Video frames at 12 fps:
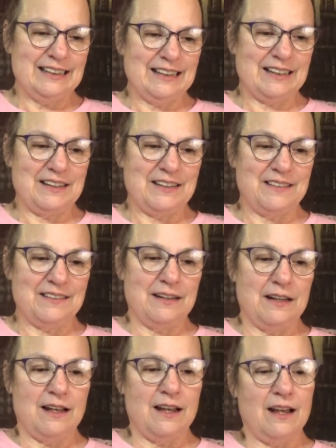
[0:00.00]

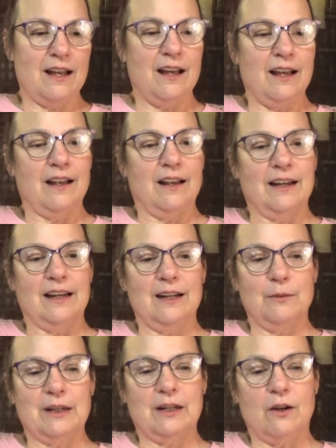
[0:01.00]
So,
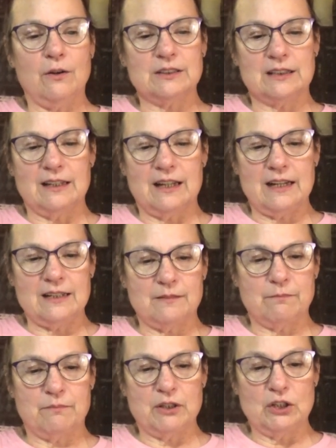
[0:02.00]
here we go. It's a
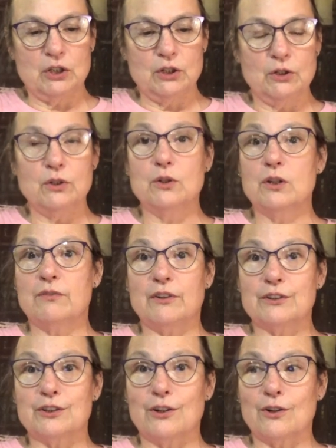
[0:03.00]
nice,
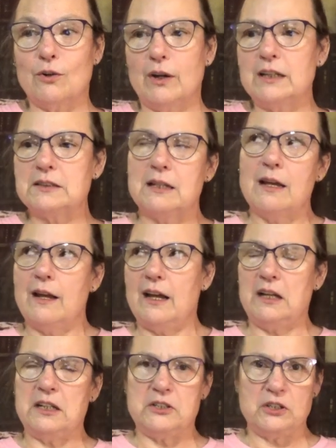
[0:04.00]
beautiful turquoise.
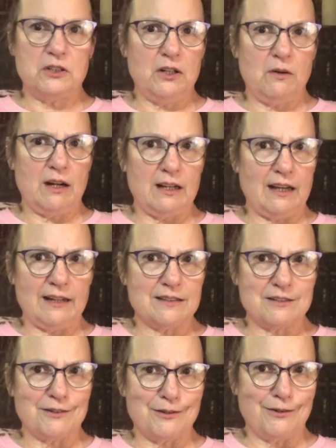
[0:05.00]
How did you know I like
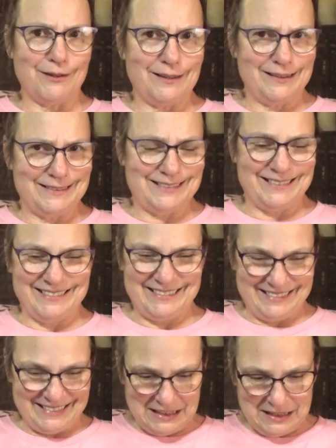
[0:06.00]
turquoise?
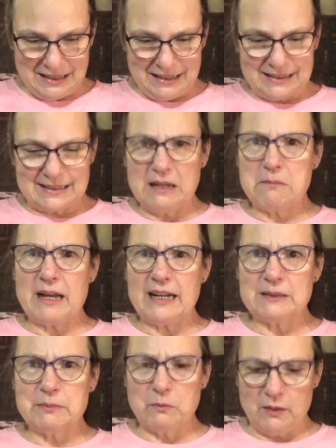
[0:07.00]

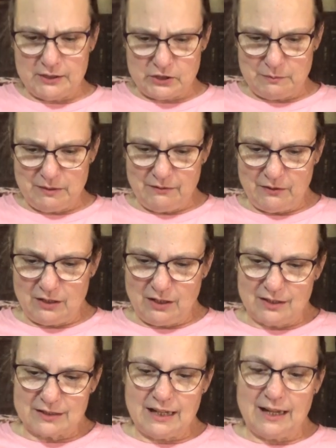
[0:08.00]
Somebody's been watching me for a
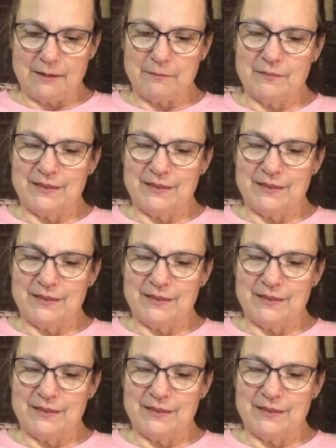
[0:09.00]
long time.